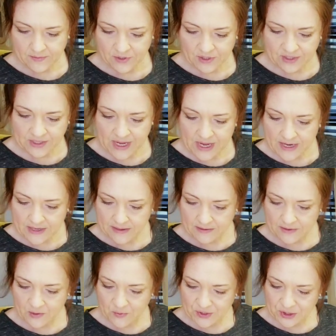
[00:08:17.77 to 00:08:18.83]
just kind of
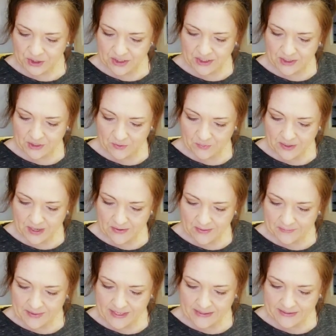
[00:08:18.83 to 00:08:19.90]
swishing this around to
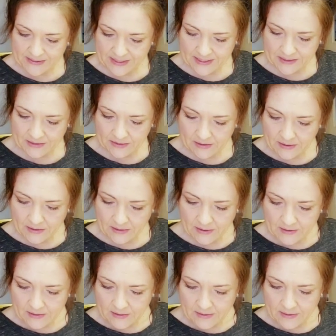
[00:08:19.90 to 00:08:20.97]
mix it.
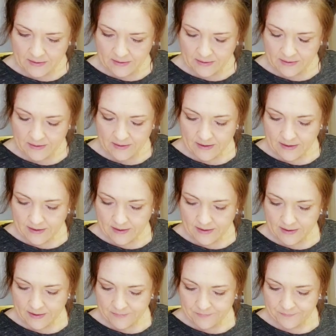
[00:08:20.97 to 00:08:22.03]

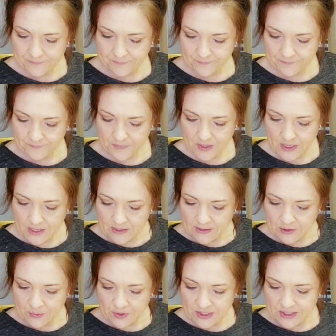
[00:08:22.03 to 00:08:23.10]
So
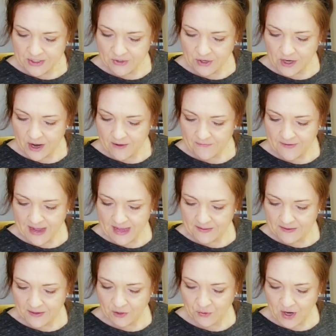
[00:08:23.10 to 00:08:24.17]
we're going to start off
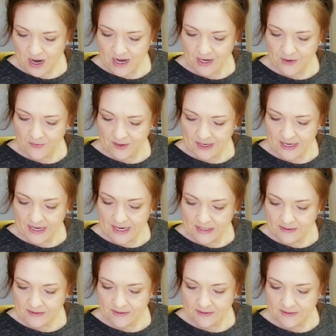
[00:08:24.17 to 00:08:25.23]
adding the dry
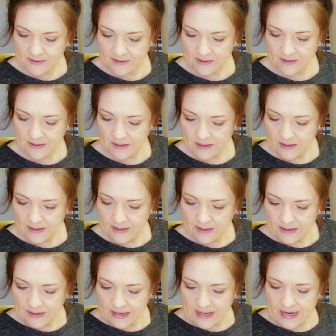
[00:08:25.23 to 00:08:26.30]
ingredients,
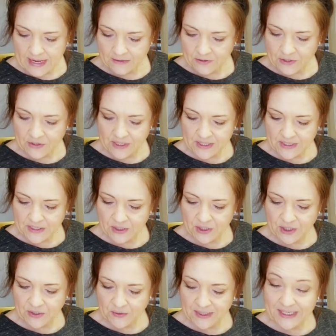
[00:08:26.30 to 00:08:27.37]
and I'll do this in
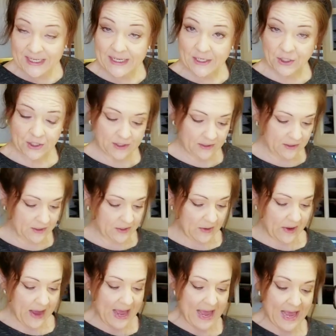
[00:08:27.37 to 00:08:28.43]
2 additions. So
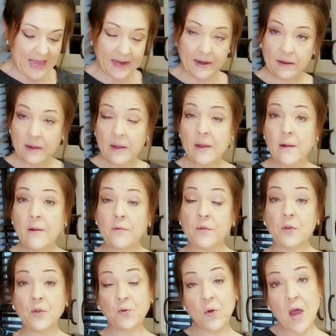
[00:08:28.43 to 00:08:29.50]
I'll add
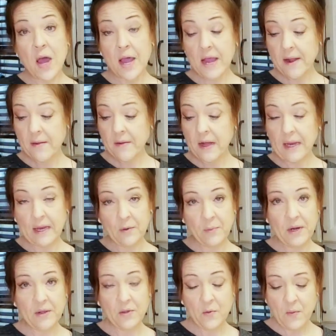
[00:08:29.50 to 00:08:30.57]
the dry, a little
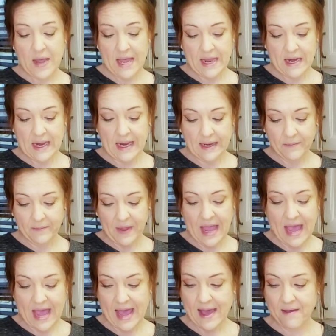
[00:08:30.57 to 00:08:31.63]
bit of the wet, like
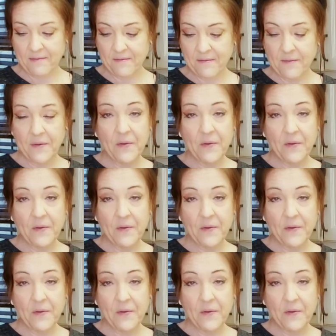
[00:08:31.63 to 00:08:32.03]
half,